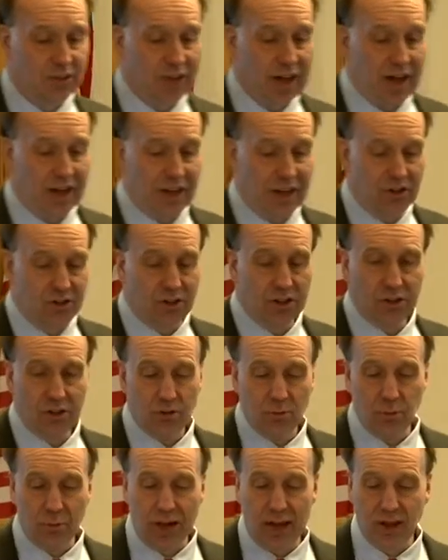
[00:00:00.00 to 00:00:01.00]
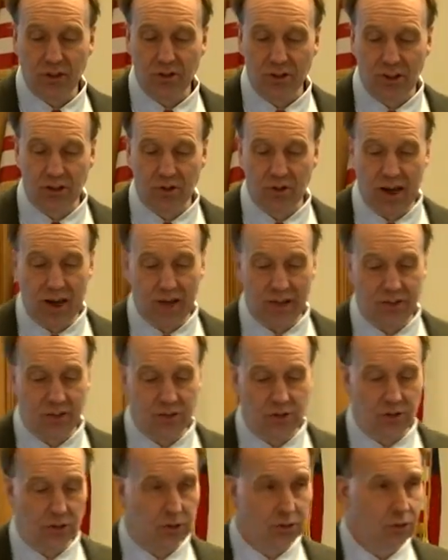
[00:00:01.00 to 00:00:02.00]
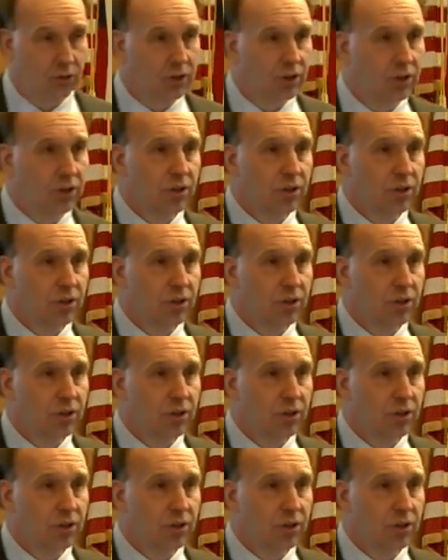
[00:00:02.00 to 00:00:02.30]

That is, we actually try to